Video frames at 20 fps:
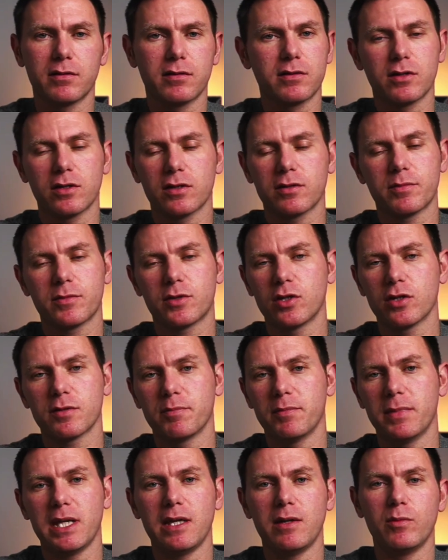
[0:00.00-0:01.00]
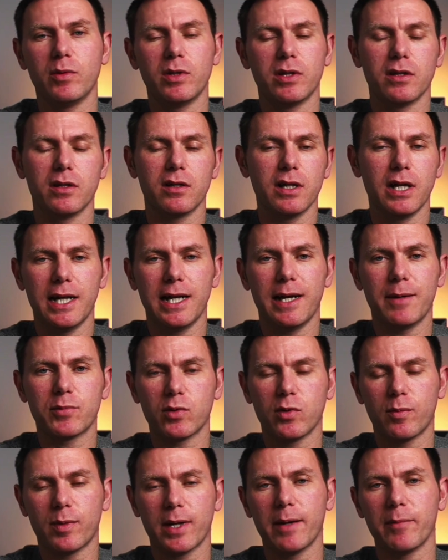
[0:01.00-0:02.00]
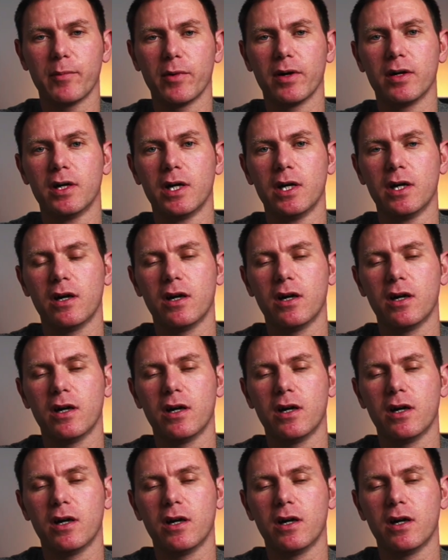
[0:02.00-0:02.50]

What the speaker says: just me with a laptop camera.